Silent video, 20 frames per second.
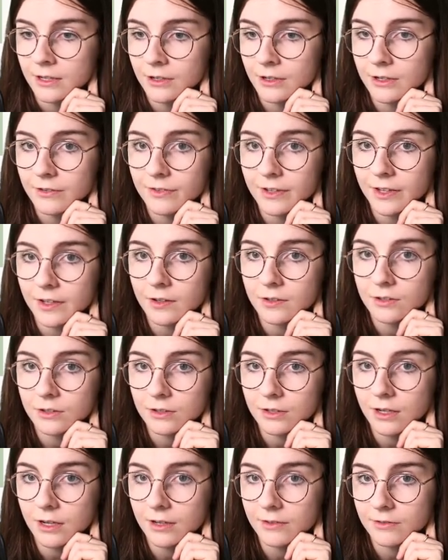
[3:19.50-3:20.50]
Now if I go
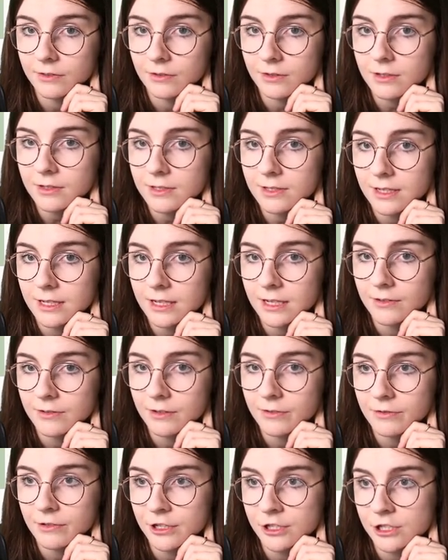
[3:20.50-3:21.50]
to Coveralls and I
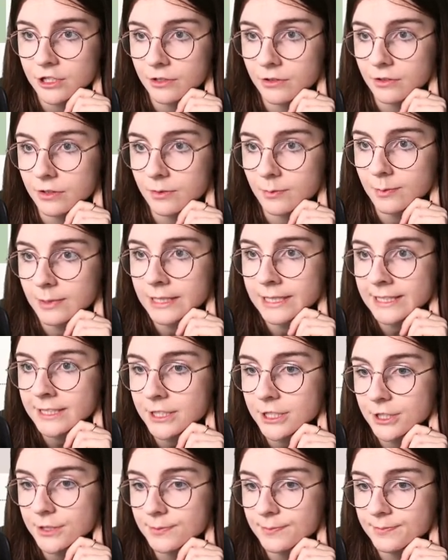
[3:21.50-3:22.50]
refresh the current
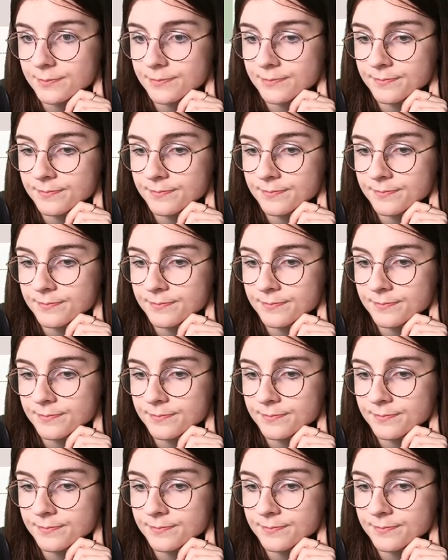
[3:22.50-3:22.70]
page,